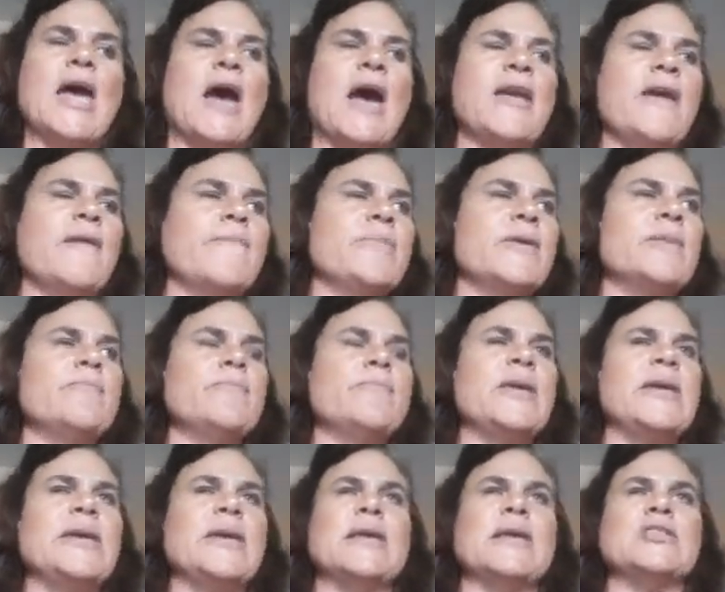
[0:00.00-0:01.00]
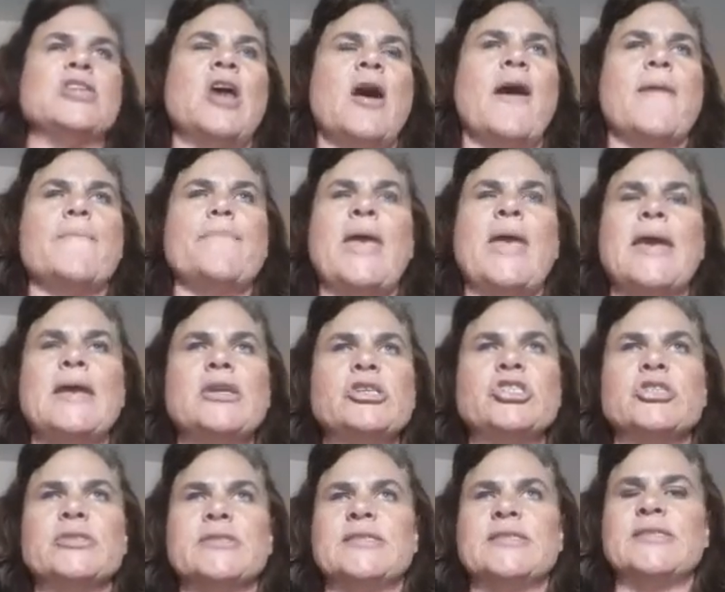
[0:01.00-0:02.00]
I have been being taught
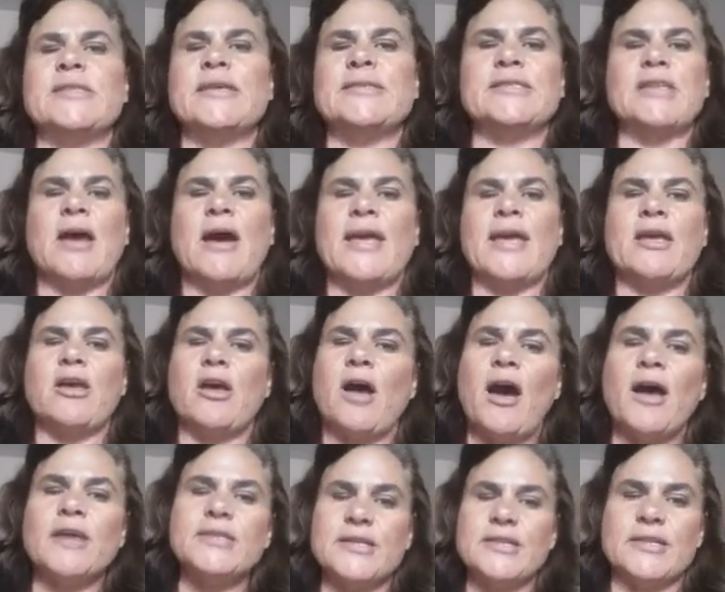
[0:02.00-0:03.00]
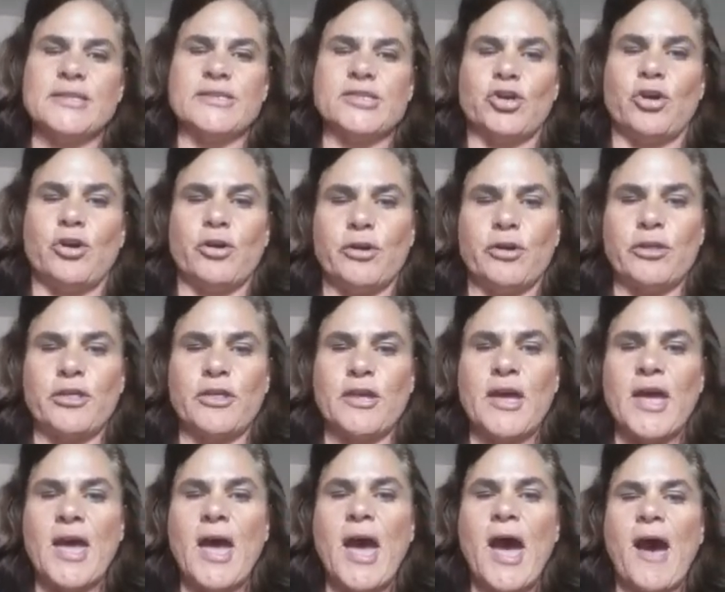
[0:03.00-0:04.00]
patience since I got to this
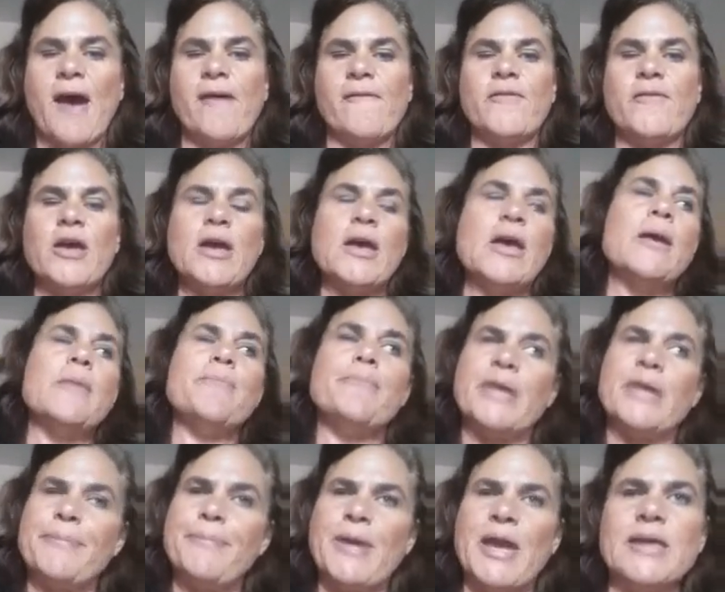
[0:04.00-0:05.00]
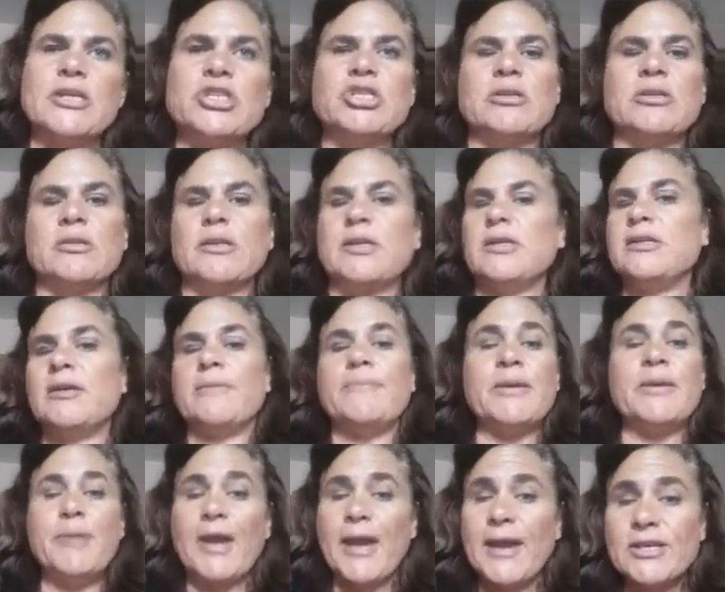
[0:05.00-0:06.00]
earth, of be patient, Linda,
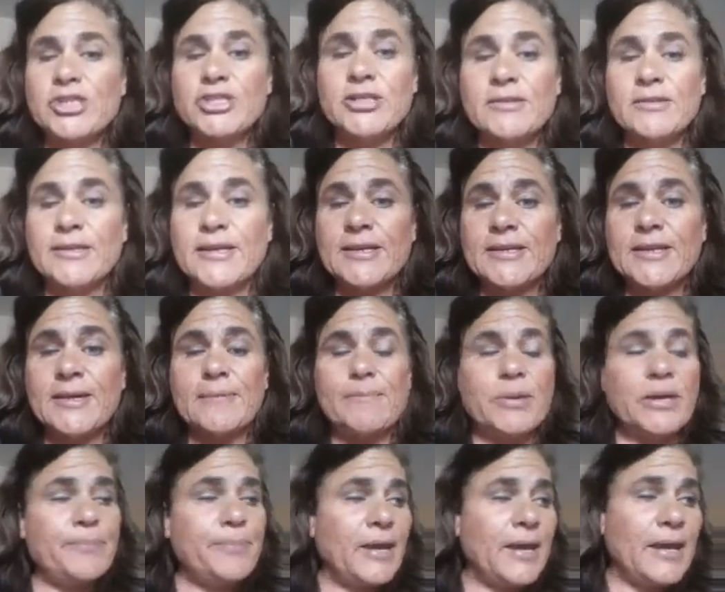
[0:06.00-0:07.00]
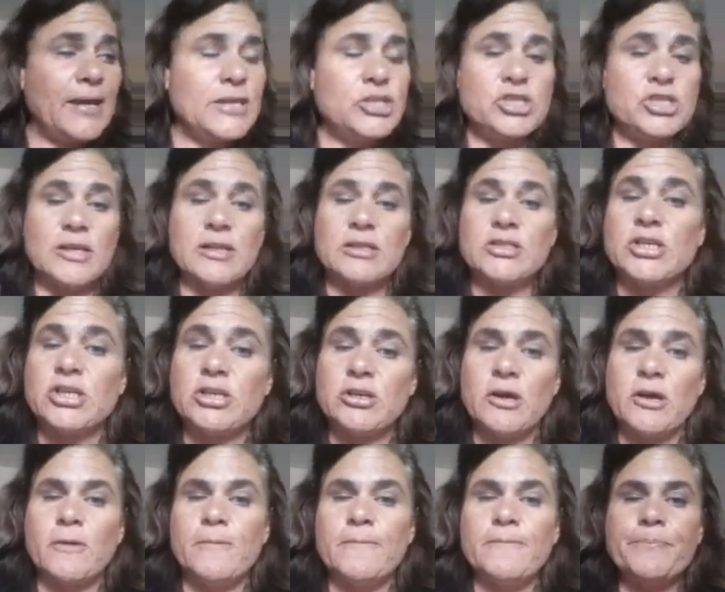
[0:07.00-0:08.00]
be patient, Linda, be patient,
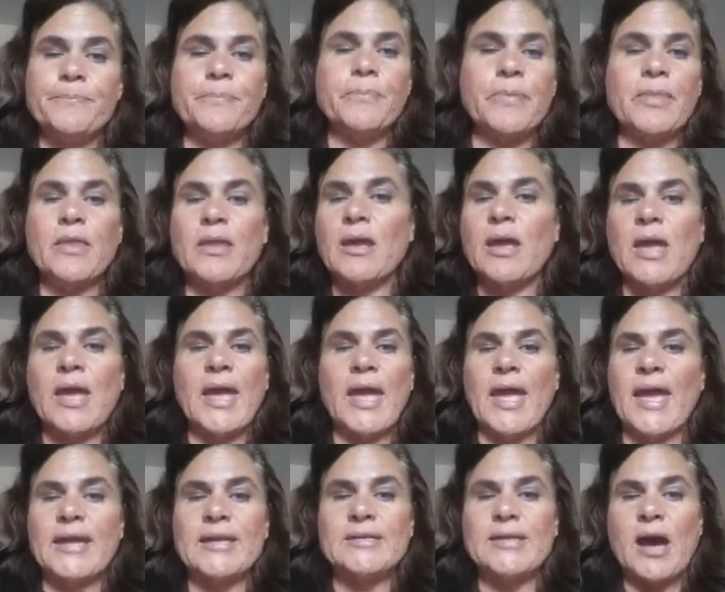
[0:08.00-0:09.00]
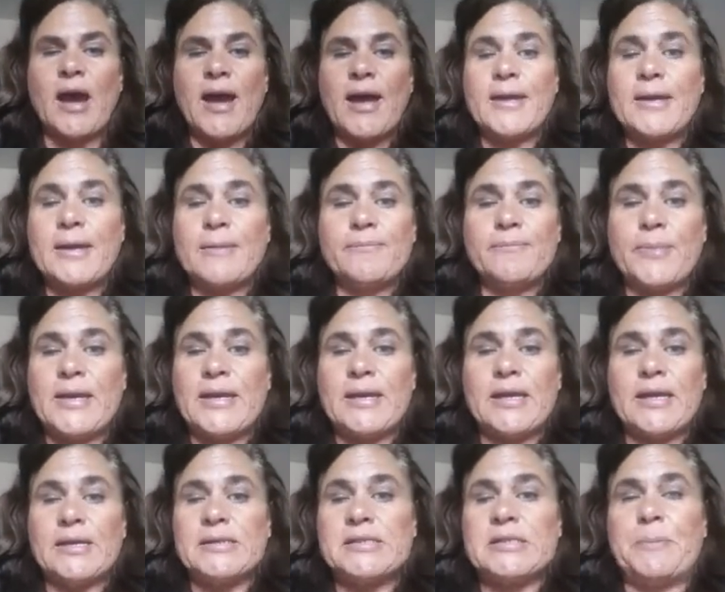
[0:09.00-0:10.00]
and I am
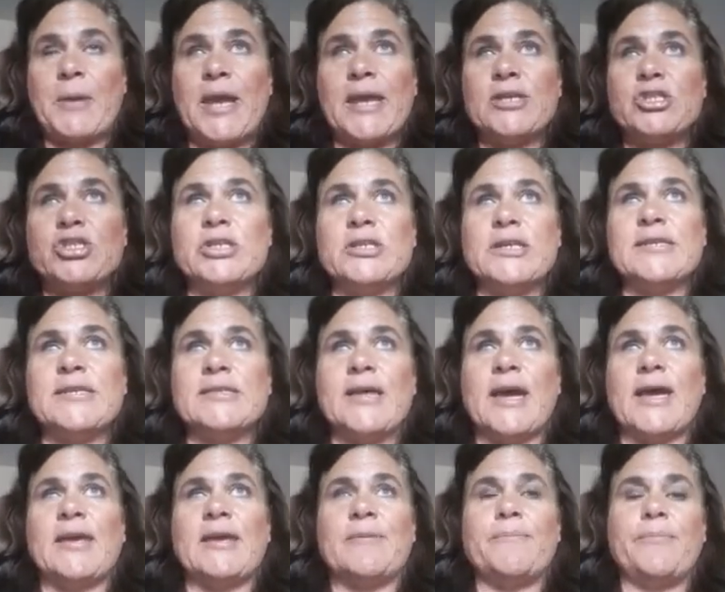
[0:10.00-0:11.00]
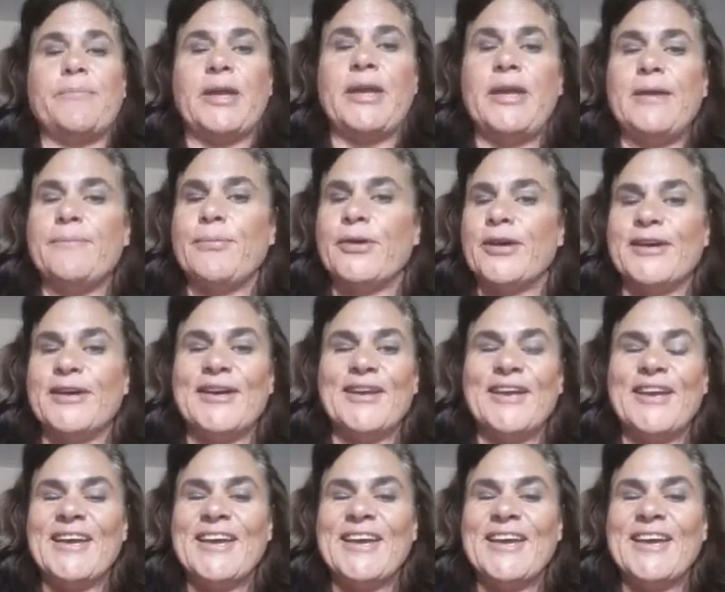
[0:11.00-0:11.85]
being as patient as I can be. But